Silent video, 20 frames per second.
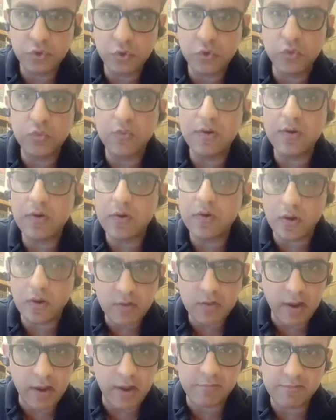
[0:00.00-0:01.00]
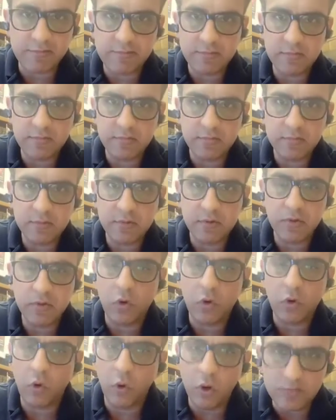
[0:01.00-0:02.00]
you will not have
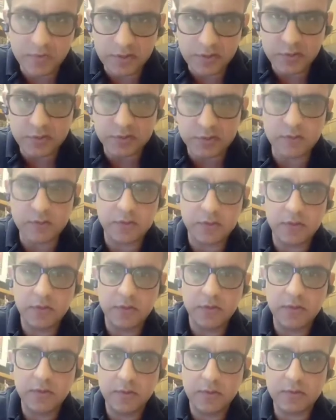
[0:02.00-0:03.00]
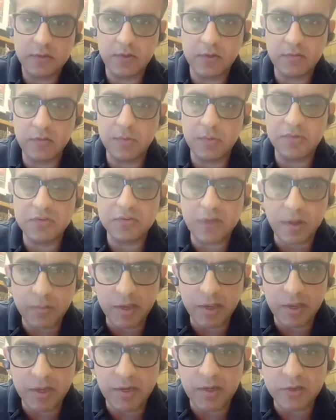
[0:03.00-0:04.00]
all weaknesses. There will be some
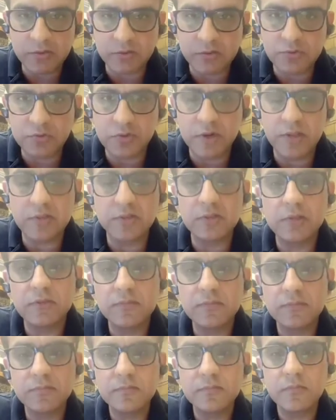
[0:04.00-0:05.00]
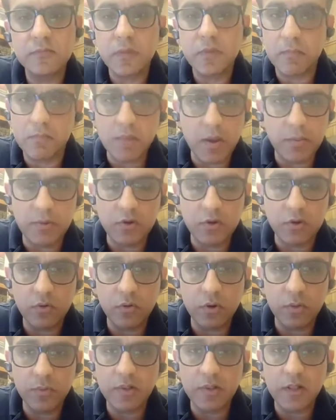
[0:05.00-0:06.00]
areas of strength. Maybe you're
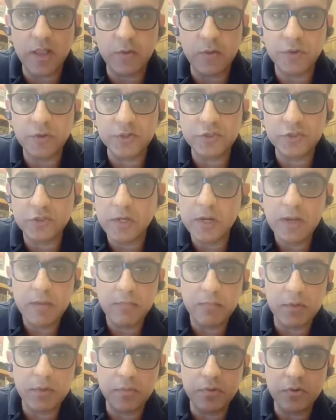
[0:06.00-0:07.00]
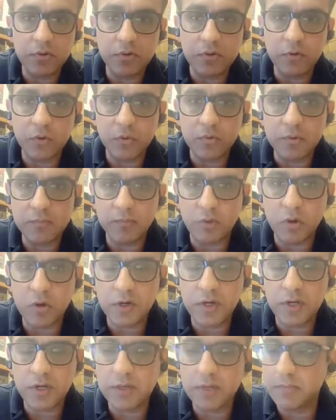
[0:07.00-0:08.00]
good with language, maybe you're good with
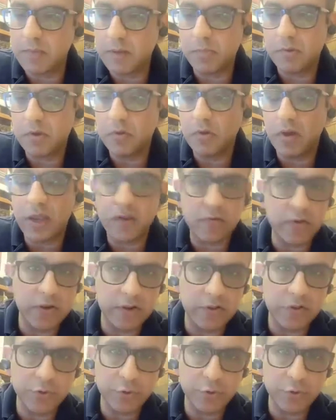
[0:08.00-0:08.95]
polity, maybe you like reading